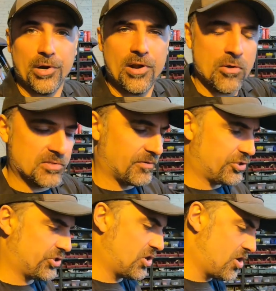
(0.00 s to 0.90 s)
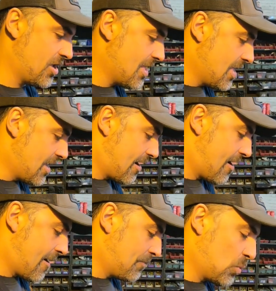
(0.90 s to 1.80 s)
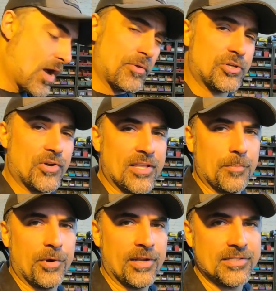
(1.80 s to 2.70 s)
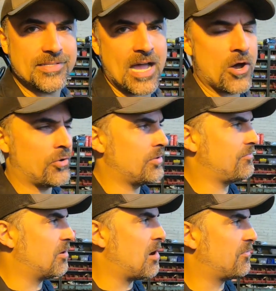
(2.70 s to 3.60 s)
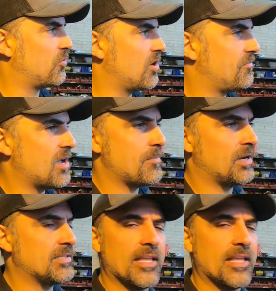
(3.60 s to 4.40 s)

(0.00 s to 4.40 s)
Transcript: burnouts for sure. The weather tried to bring us down for about 45 minutes.